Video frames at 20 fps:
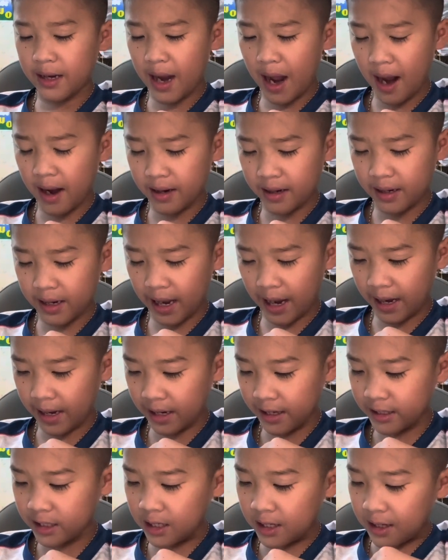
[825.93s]

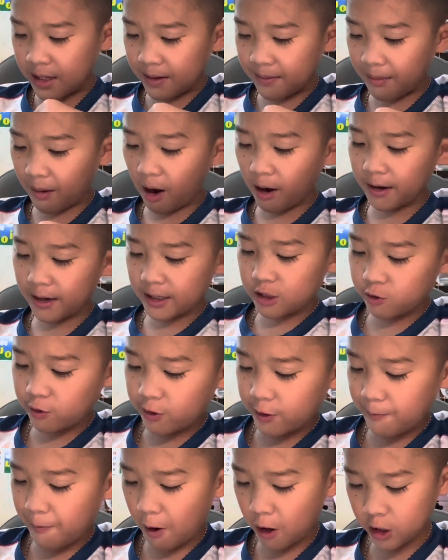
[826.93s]
dedicated bodies
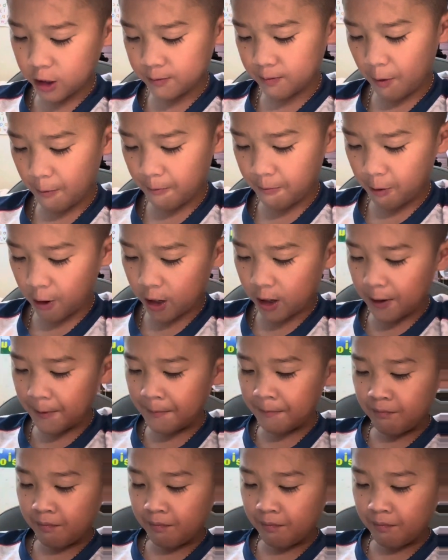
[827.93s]
responsible for the